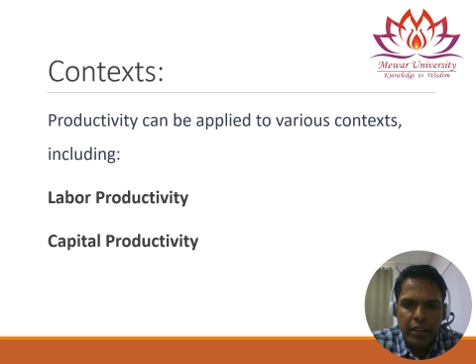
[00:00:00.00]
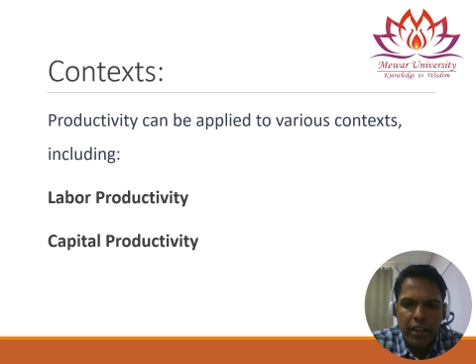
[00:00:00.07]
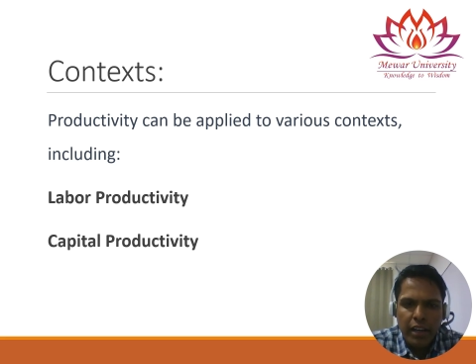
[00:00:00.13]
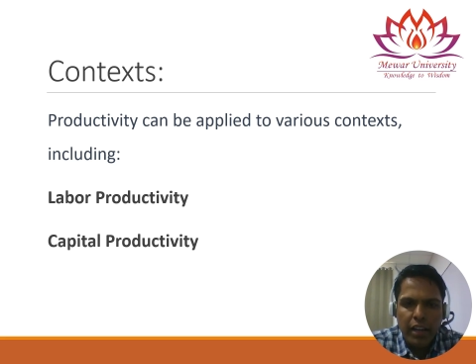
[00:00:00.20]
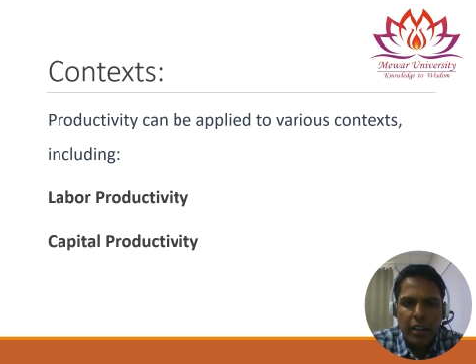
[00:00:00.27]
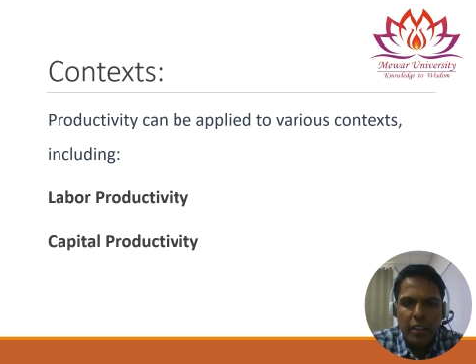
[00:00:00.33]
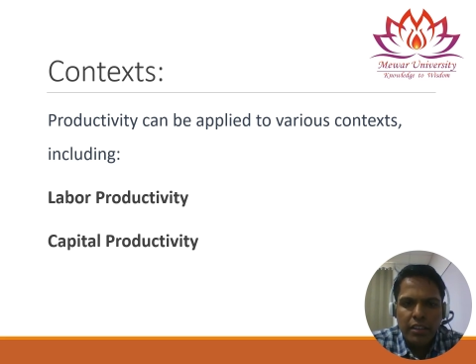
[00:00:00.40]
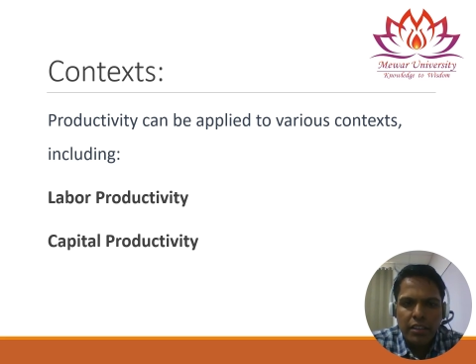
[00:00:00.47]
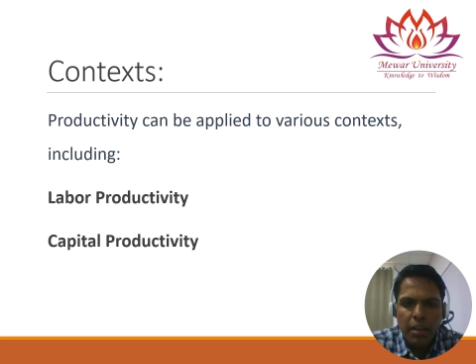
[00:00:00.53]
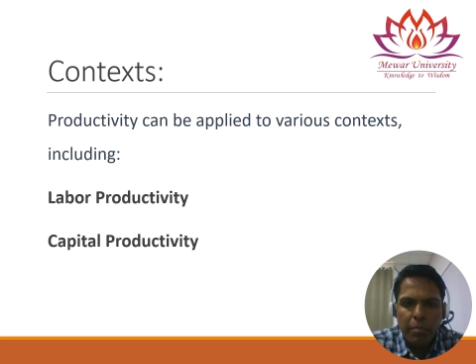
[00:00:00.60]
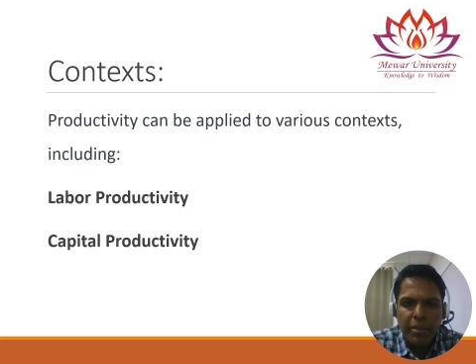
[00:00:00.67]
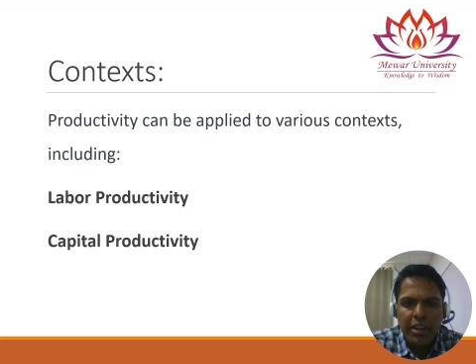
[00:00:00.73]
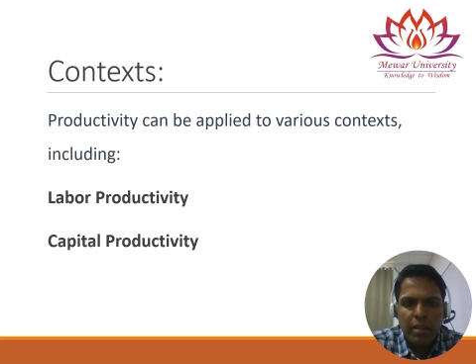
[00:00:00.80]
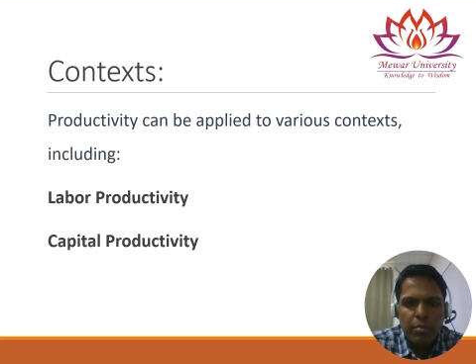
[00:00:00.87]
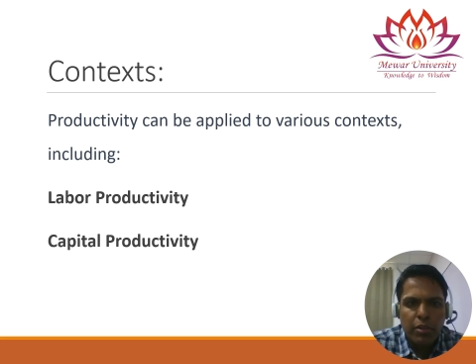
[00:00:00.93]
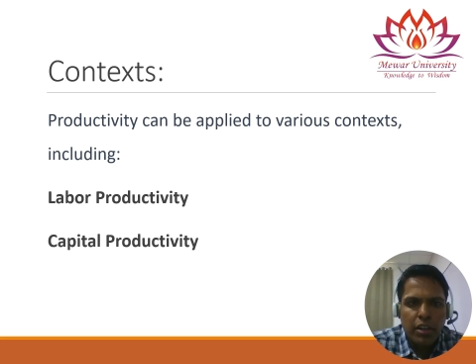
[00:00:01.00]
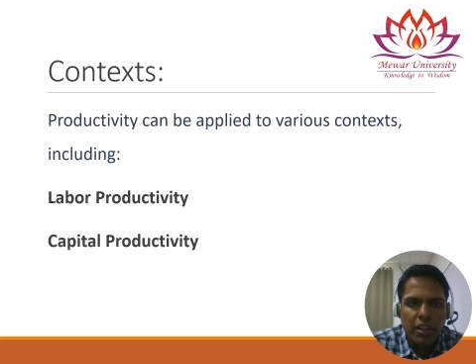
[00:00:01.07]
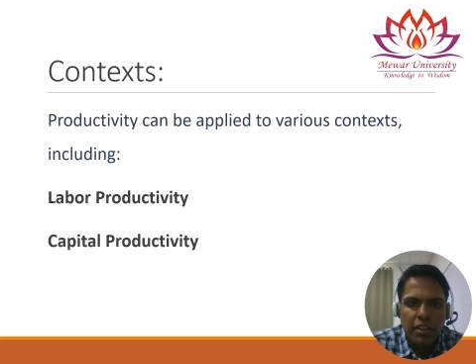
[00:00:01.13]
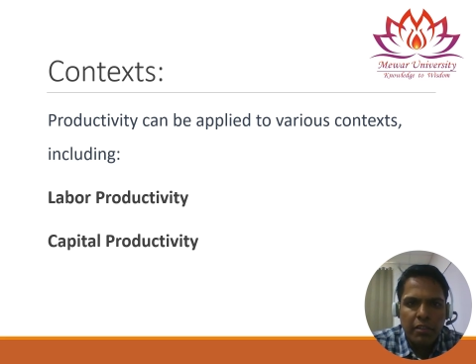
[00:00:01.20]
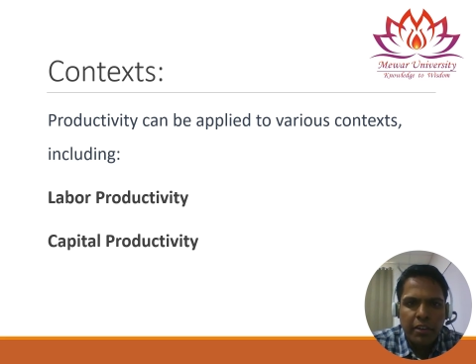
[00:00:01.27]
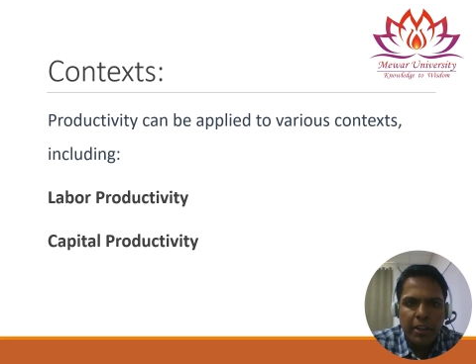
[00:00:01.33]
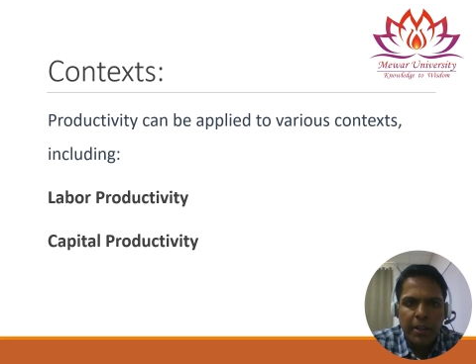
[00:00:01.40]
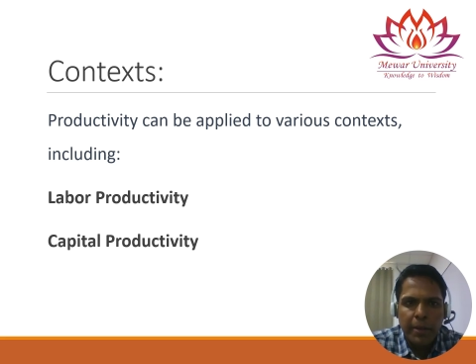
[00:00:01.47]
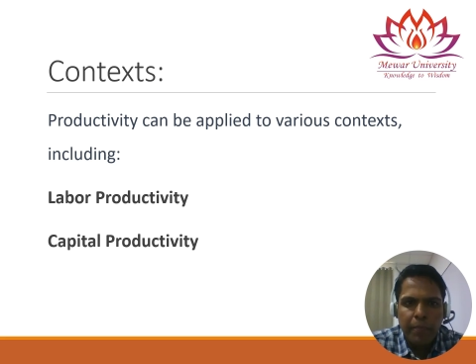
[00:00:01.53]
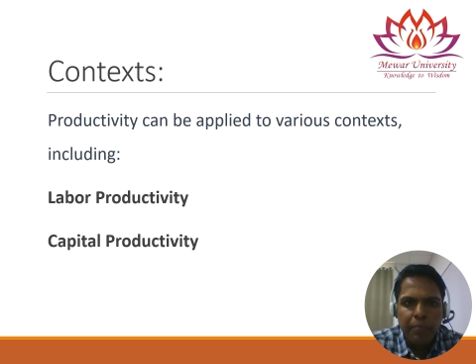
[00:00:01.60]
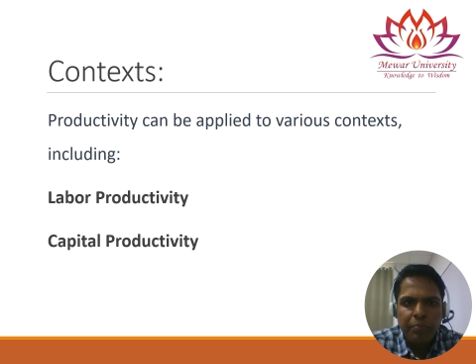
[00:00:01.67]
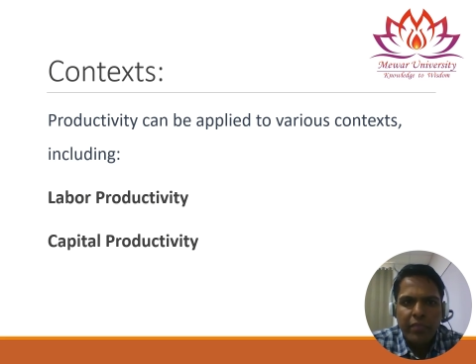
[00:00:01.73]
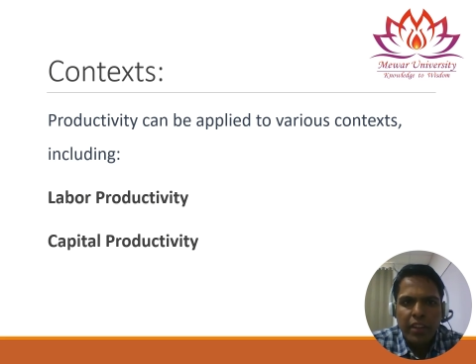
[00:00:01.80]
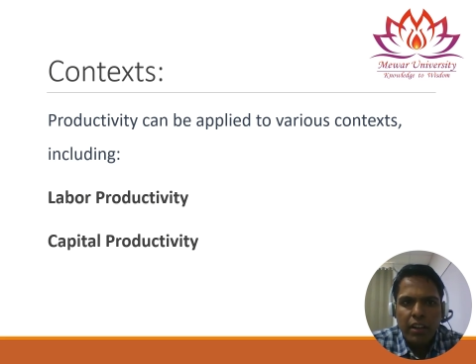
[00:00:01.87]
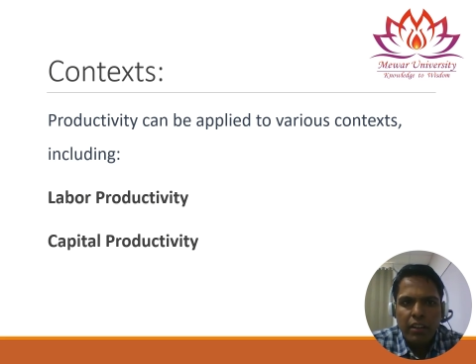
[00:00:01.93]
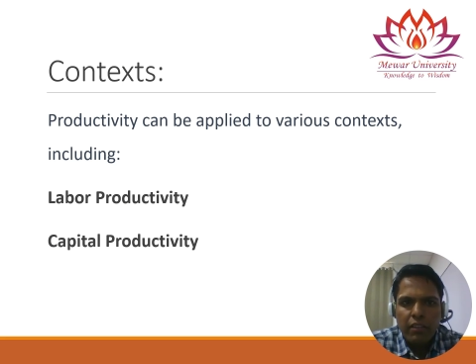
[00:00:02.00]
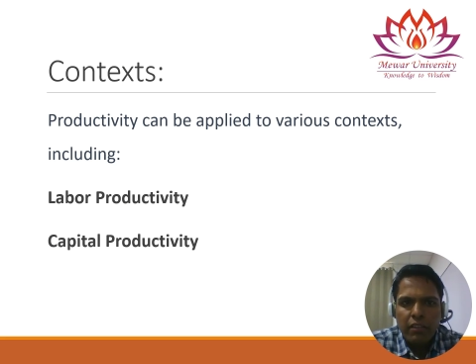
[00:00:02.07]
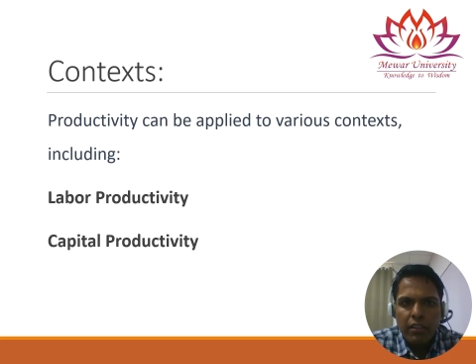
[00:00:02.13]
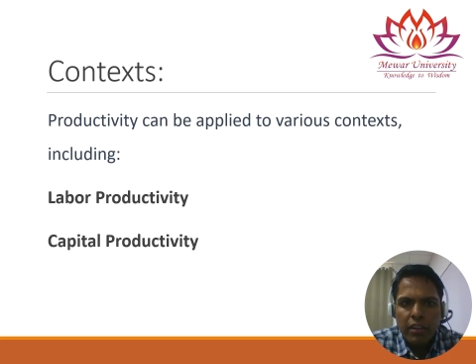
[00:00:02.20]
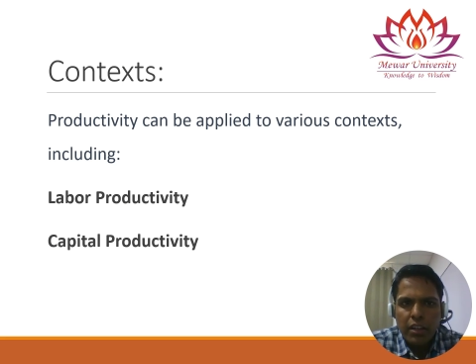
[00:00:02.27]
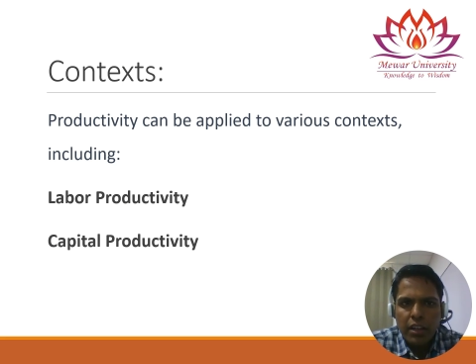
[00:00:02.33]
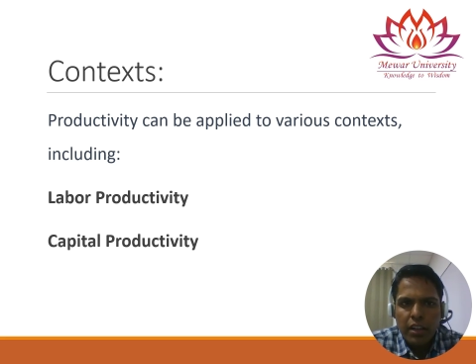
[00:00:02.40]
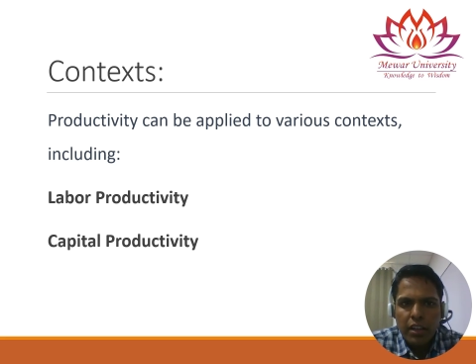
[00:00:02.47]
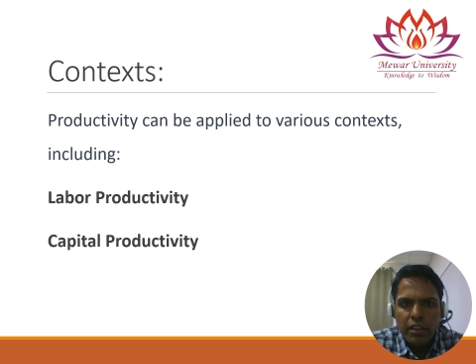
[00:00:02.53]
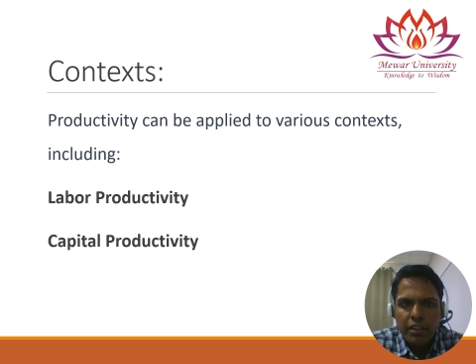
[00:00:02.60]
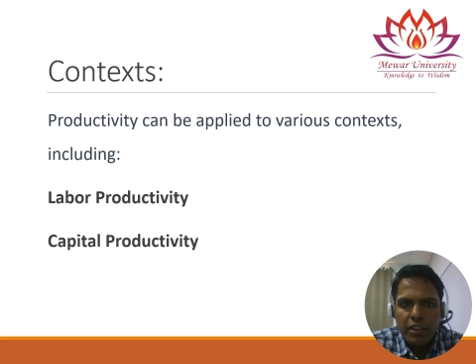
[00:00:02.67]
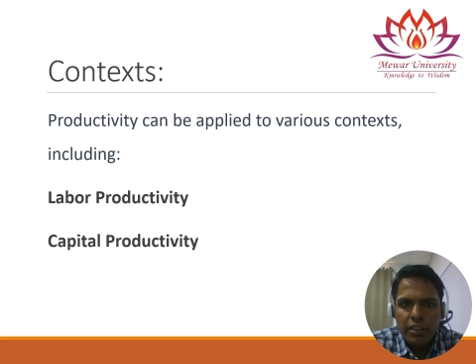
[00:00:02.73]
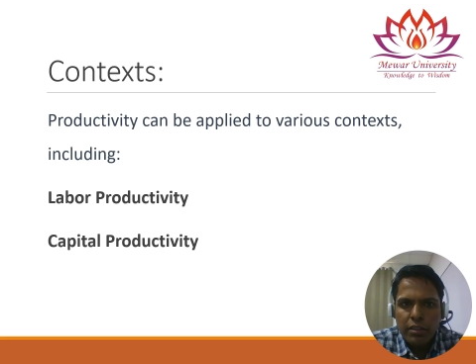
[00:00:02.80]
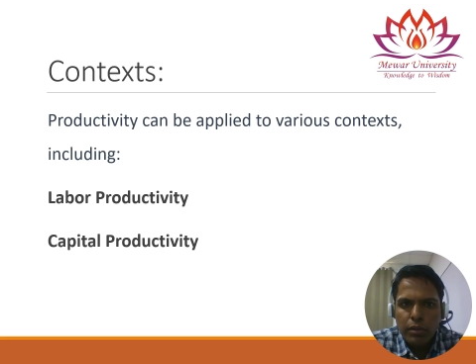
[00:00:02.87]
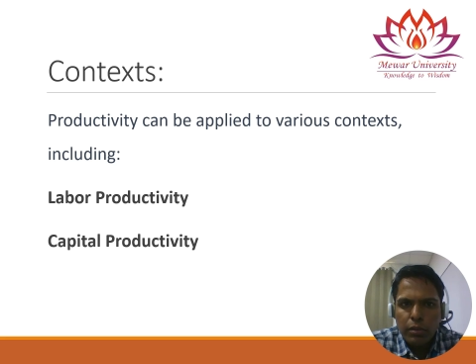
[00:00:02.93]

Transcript: second is capital productivity this